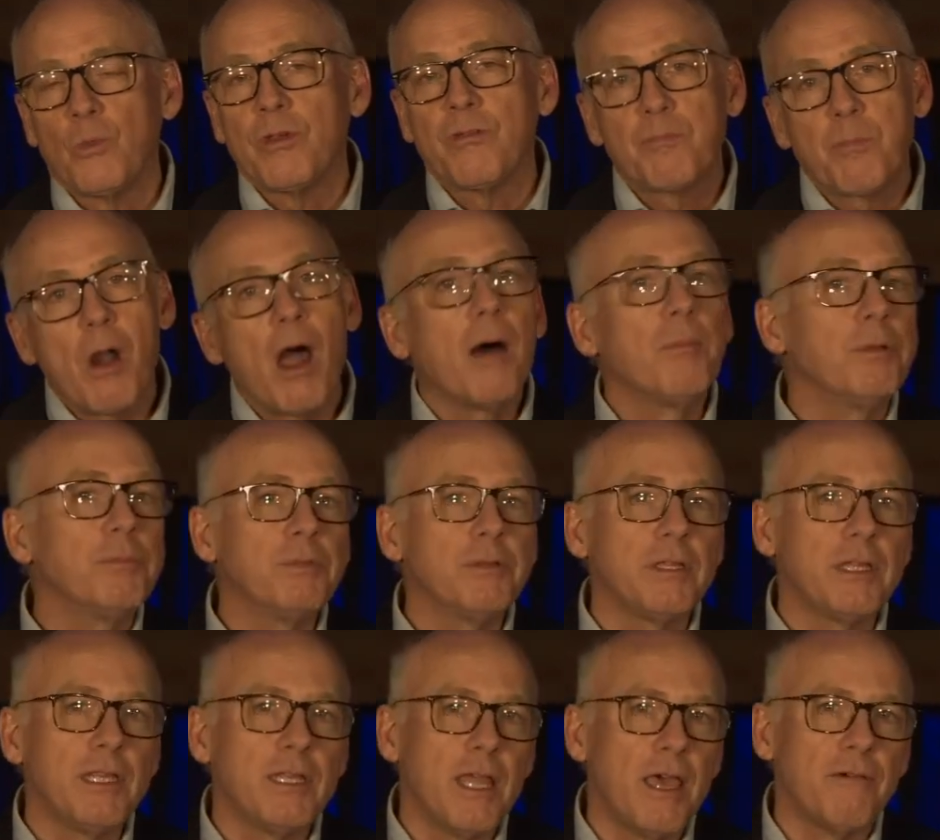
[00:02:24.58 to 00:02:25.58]
We've
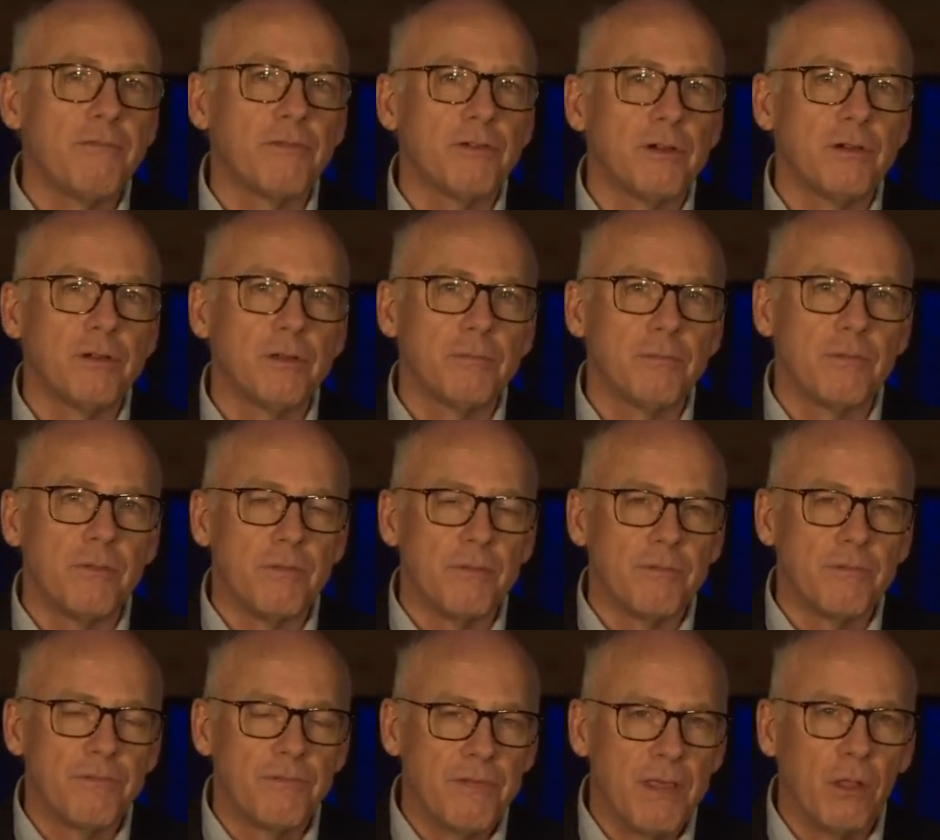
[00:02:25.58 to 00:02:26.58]
probably never
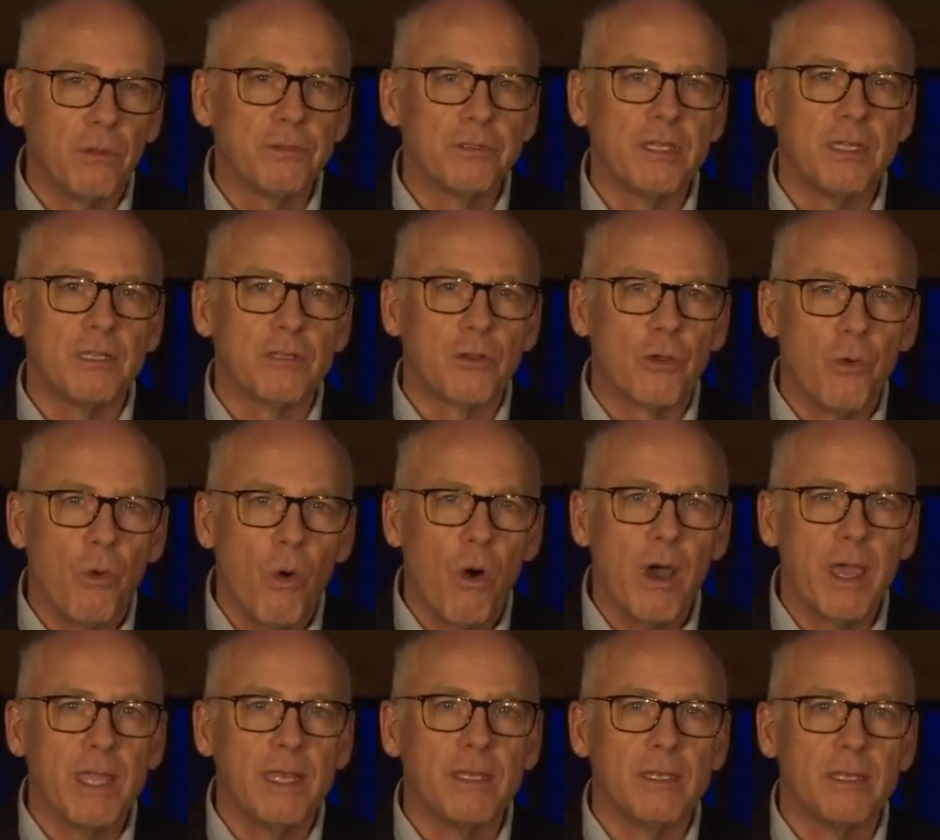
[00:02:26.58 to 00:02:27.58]
felt it
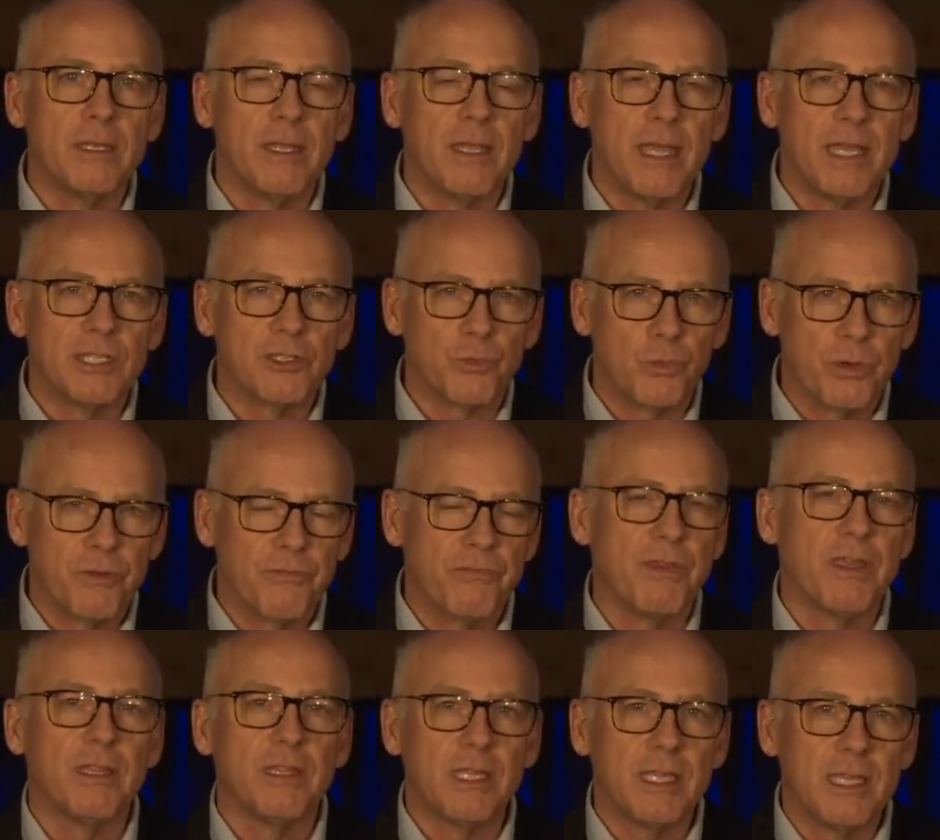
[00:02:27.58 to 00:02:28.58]
quite as we're
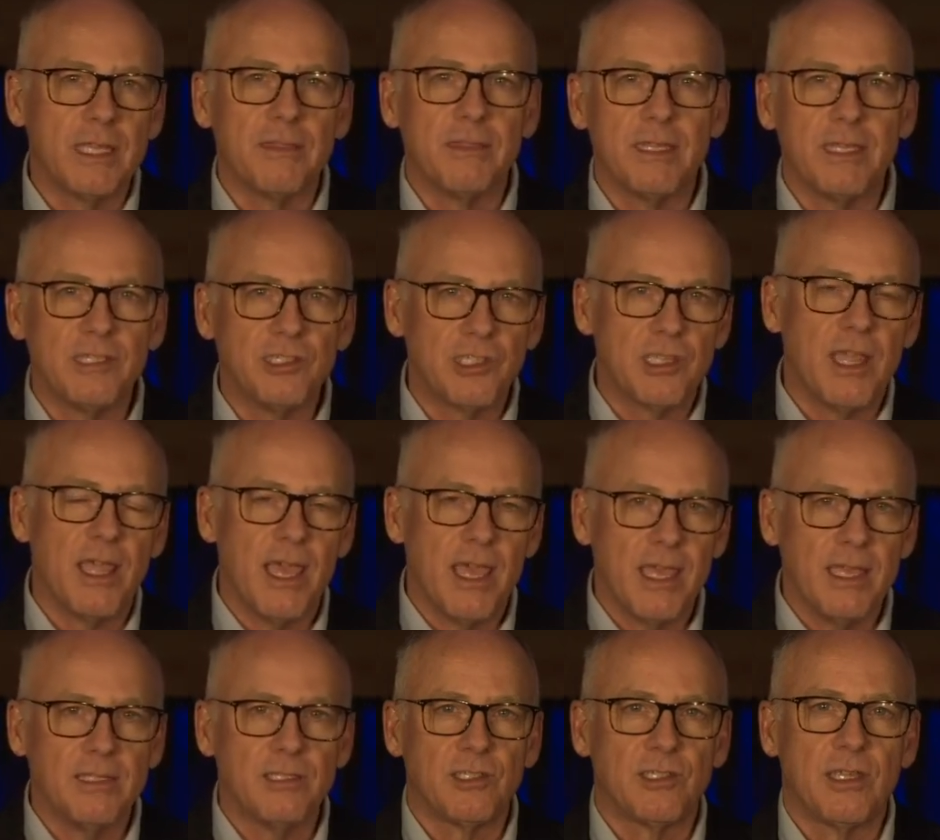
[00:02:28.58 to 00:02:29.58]
feeling it these
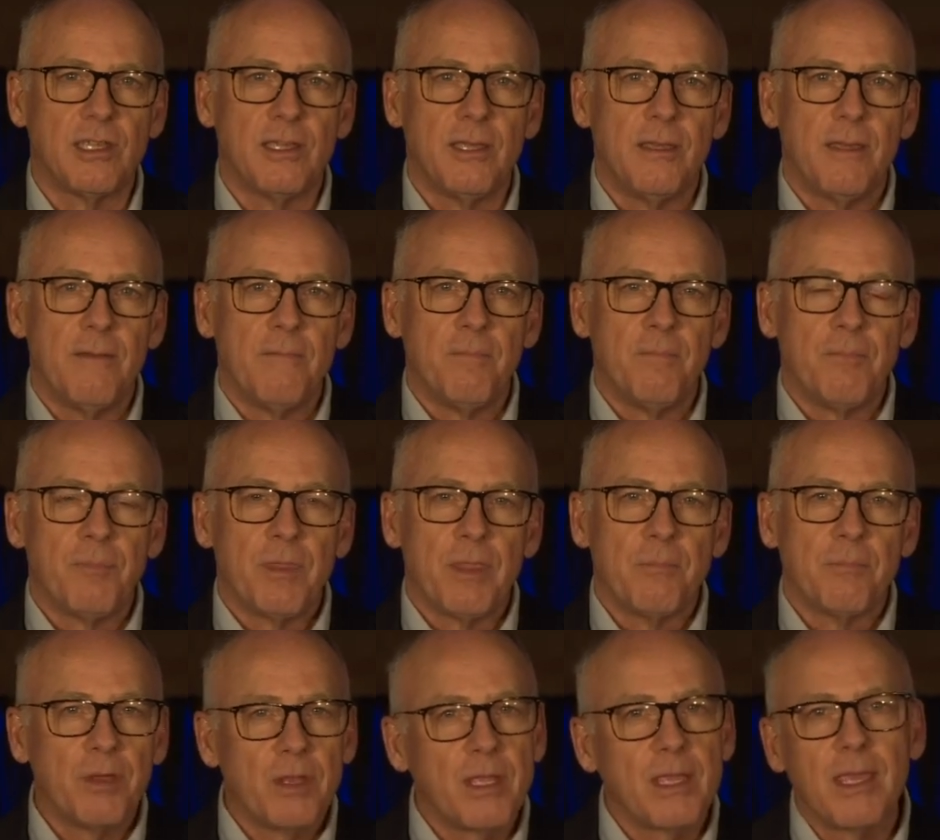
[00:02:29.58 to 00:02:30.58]
days.
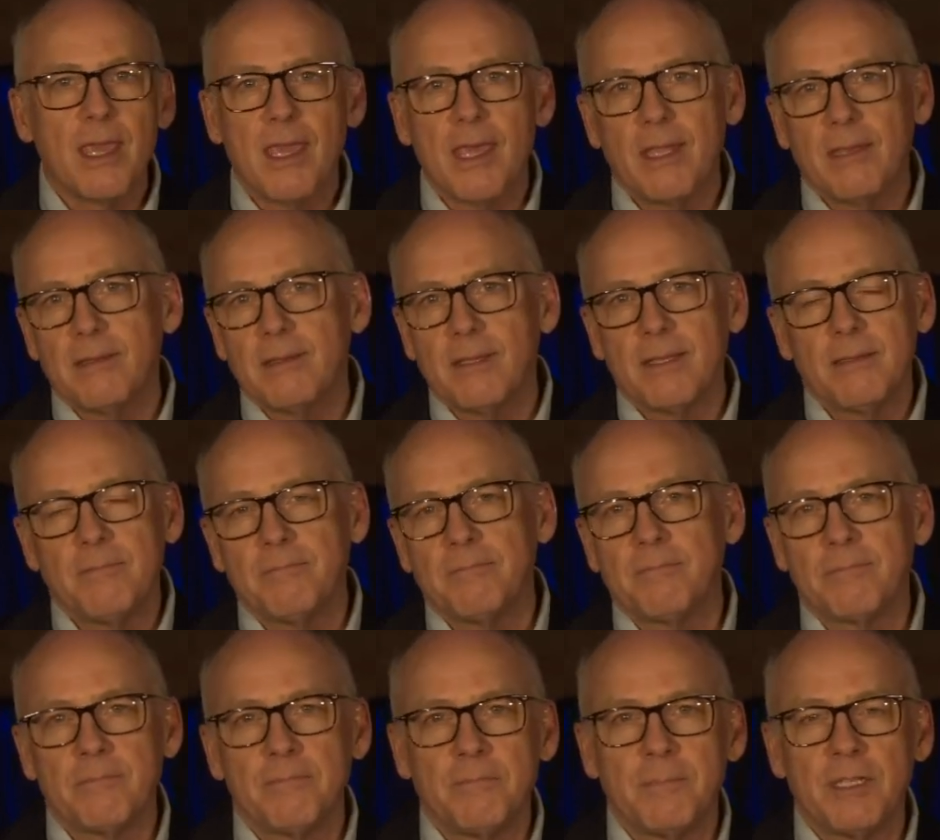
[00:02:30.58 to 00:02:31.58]
But again,
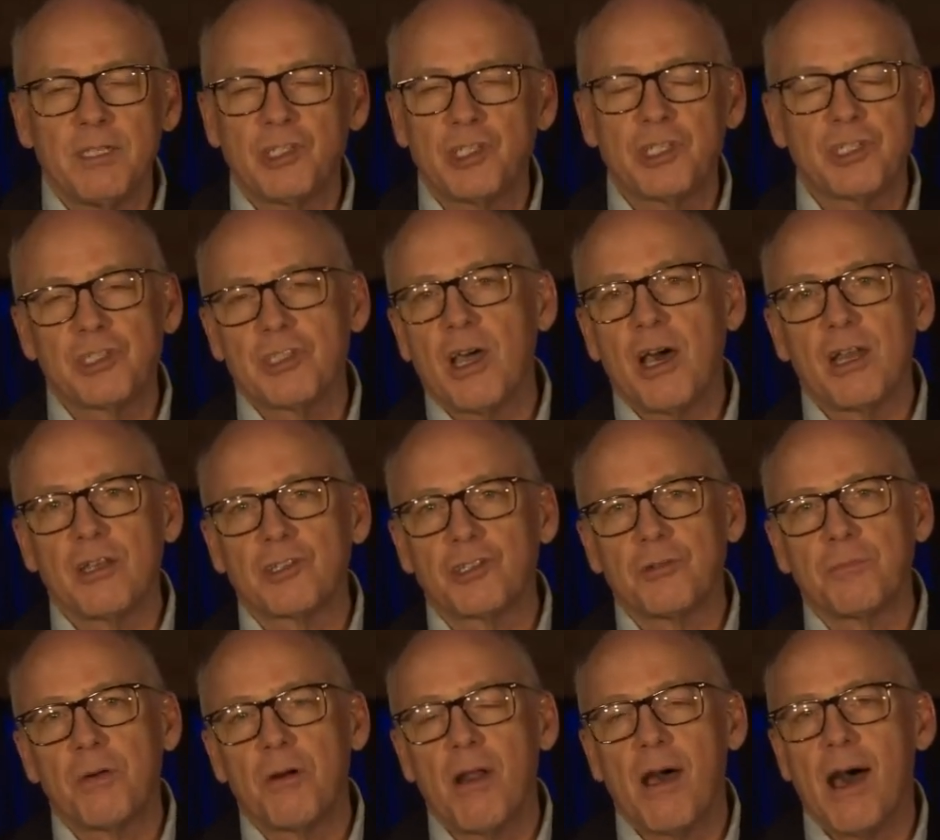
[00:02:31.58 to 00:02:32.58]
it's just not a
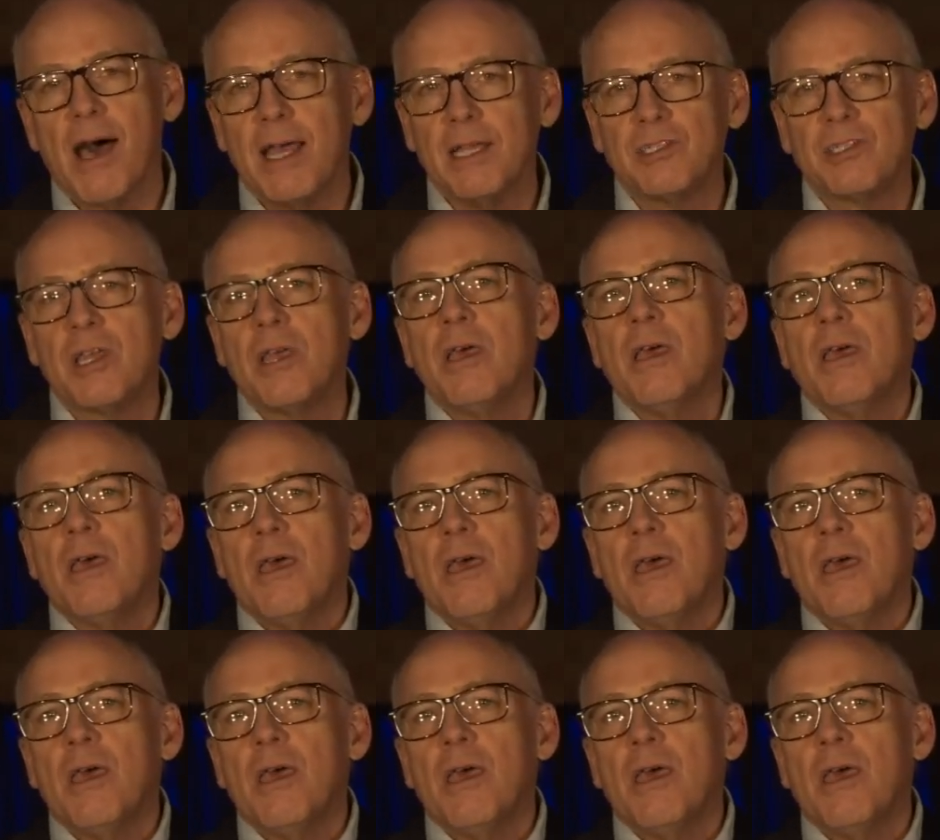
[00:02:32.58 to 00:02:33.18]
surprise.